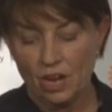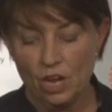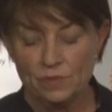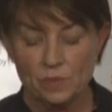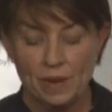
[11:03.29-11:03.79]

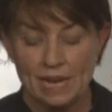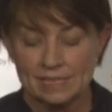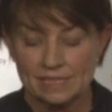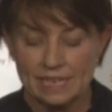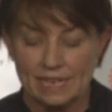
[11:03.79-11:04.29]
Over the
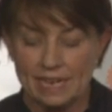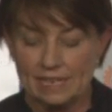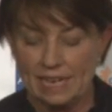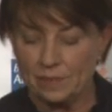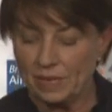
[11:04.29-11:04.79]
past
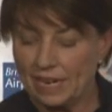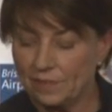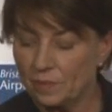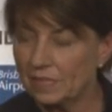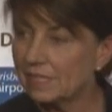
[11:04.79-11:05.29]
decade, Labor
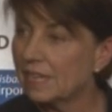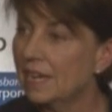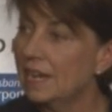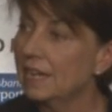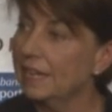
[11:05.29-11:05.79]
governments
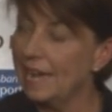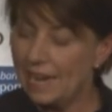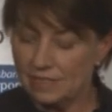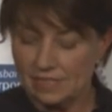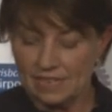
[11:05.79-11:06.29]
in
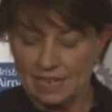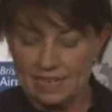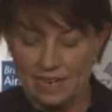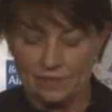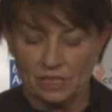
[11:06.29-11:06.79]
our
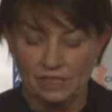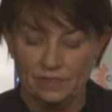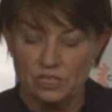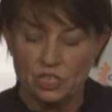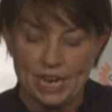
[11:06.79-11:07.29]
state have
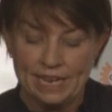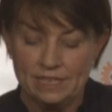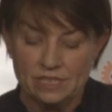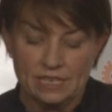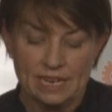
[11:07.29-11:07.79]
delivered
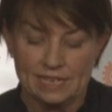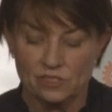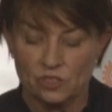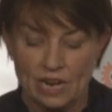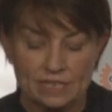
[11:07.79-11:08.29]
change that
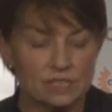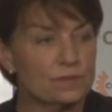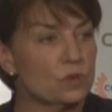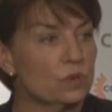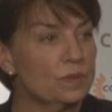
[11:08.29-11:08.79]
has
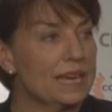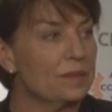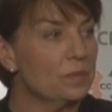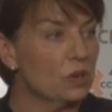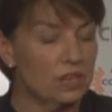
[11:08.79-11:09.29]
transformed
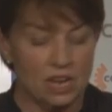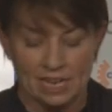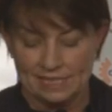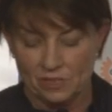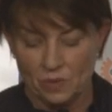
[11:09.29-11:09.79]
and
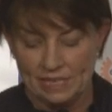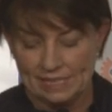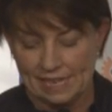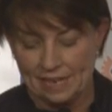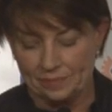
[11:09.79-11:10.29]
modernised
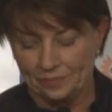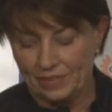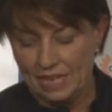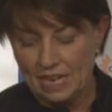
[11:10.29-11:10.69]
Queensland.